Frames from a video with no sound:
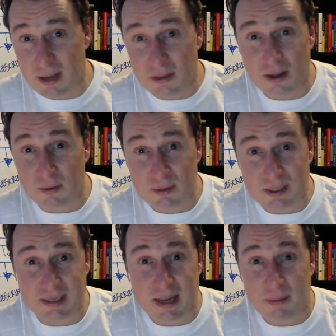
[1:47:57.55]
I thought it was
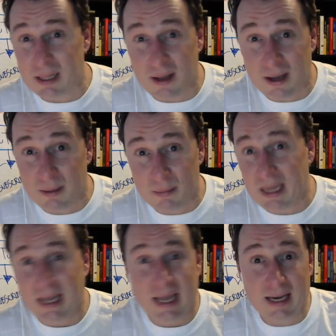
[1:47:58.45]
lemon lime,
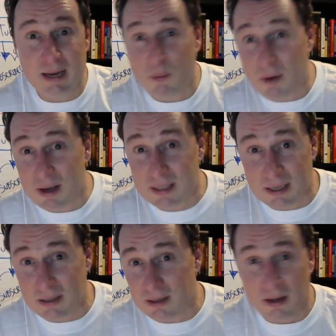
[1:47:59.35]
and it wasn't.